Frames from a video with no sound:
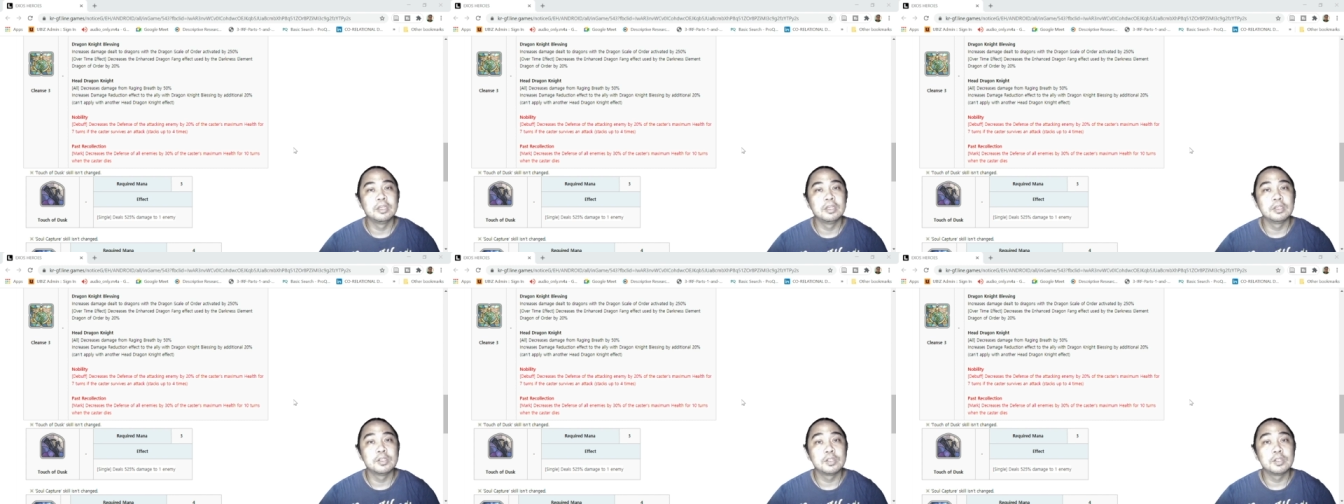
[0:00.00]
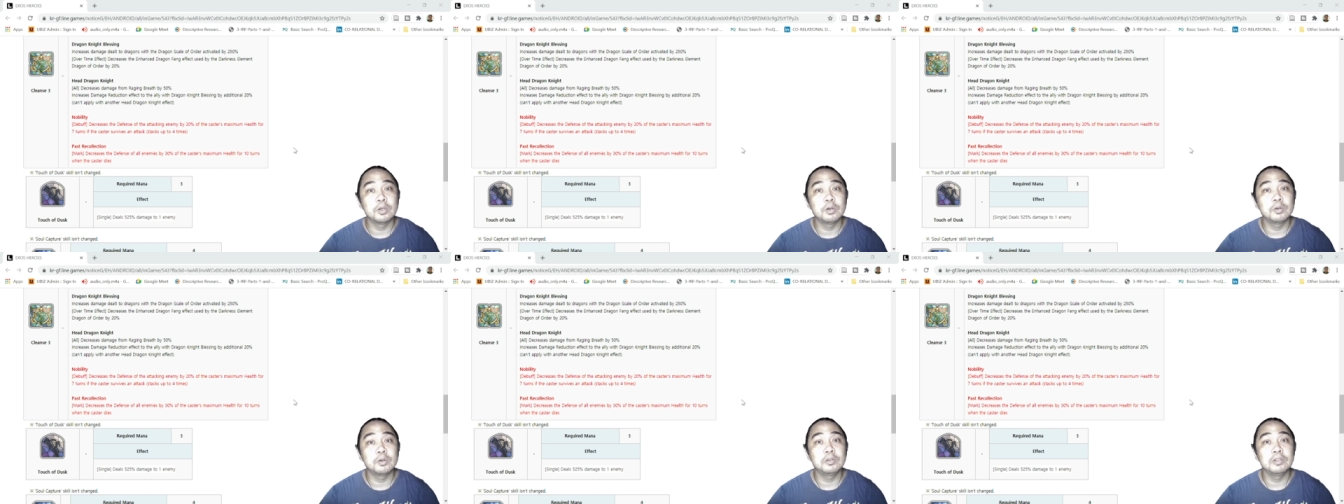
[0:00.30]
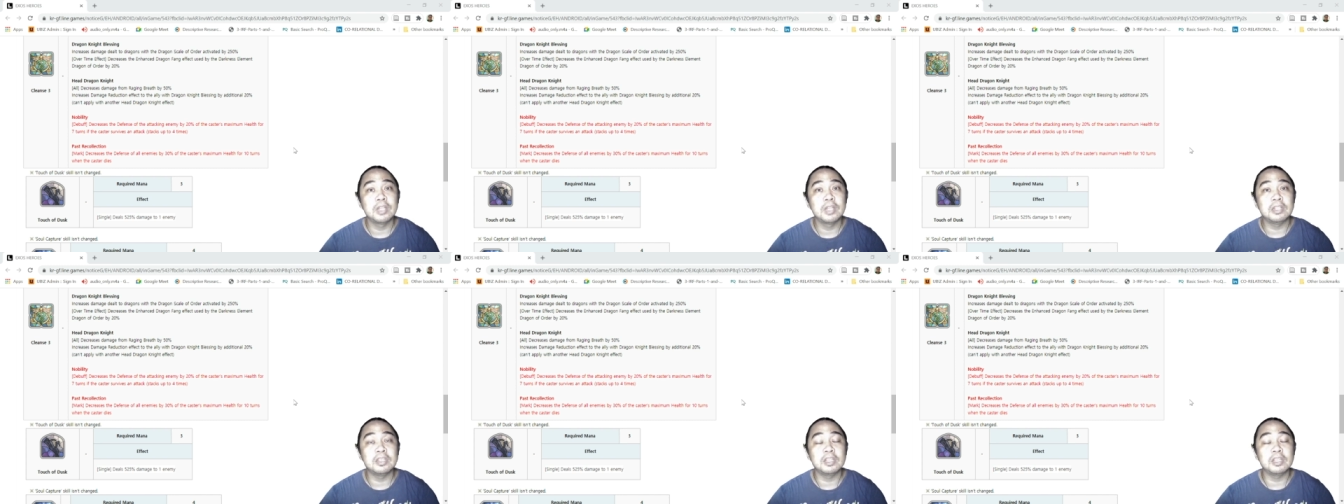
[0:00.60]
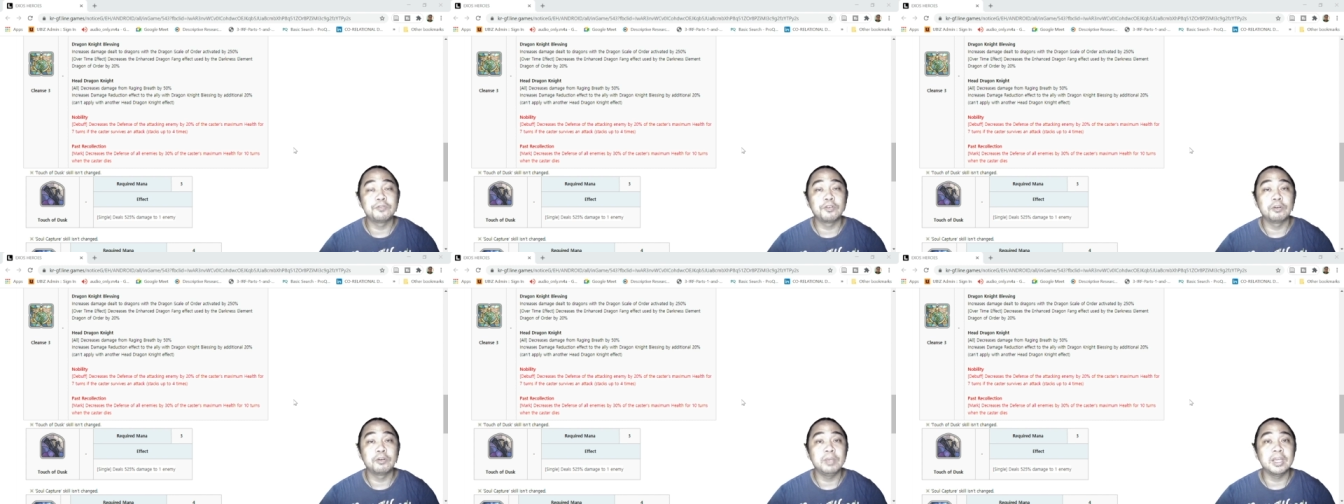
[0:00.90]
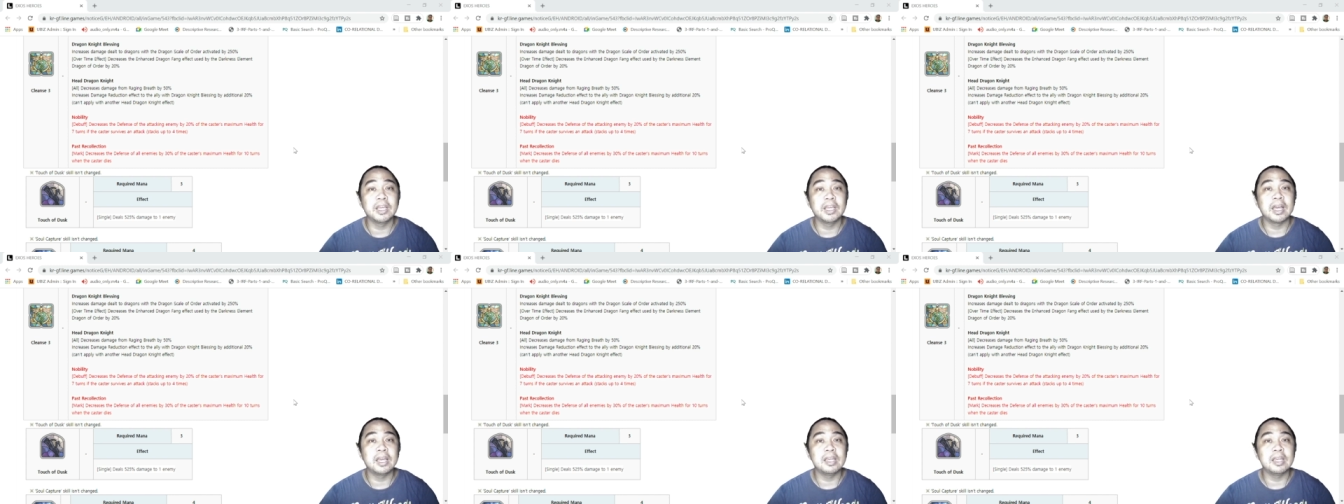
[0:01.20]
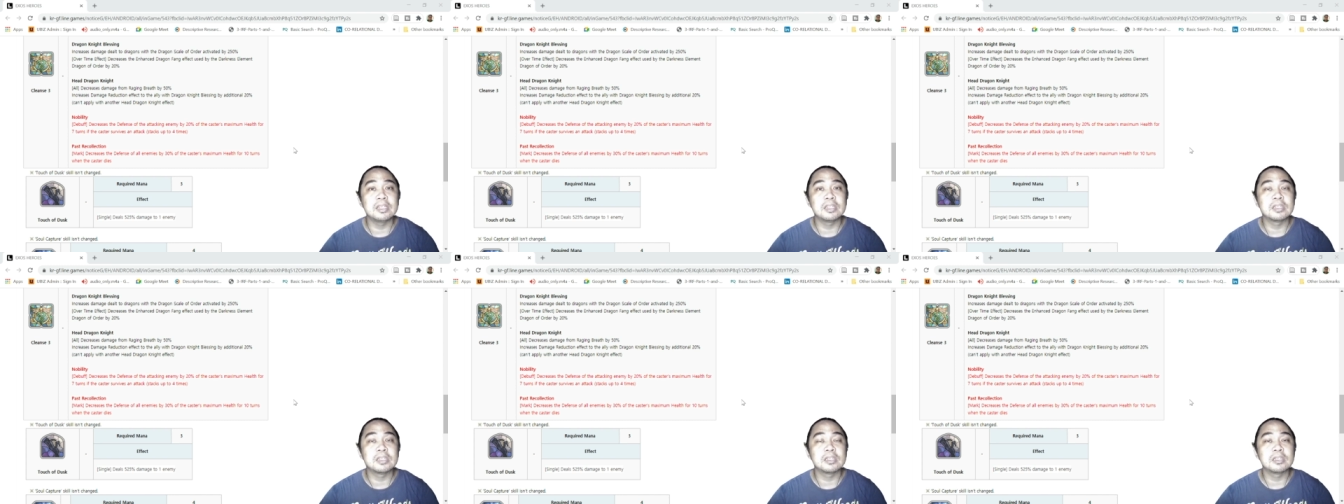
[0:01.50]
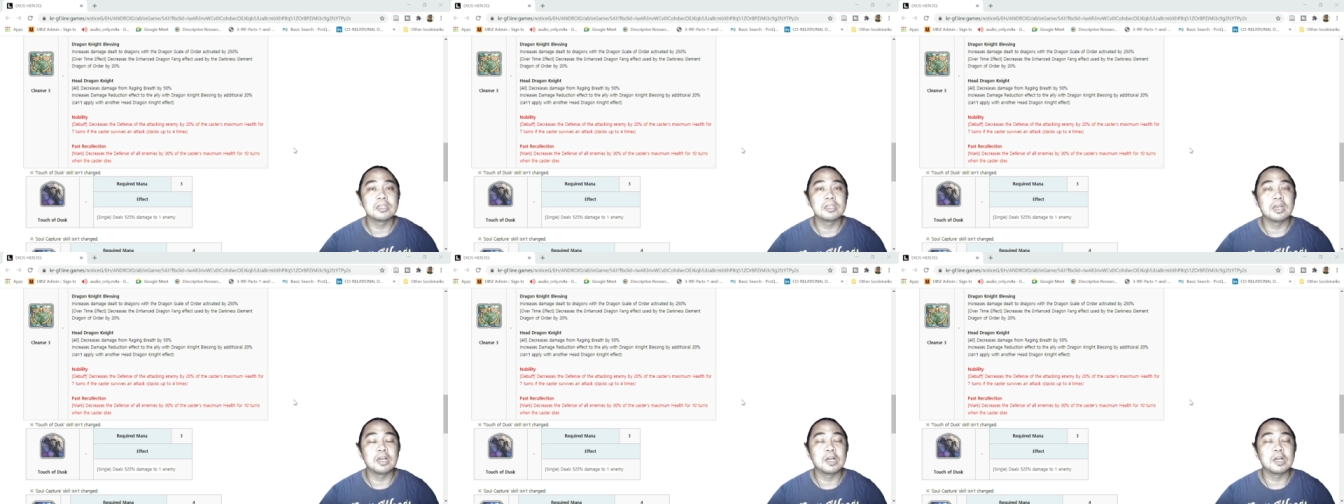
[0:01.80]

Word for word: So that's it for me, guys.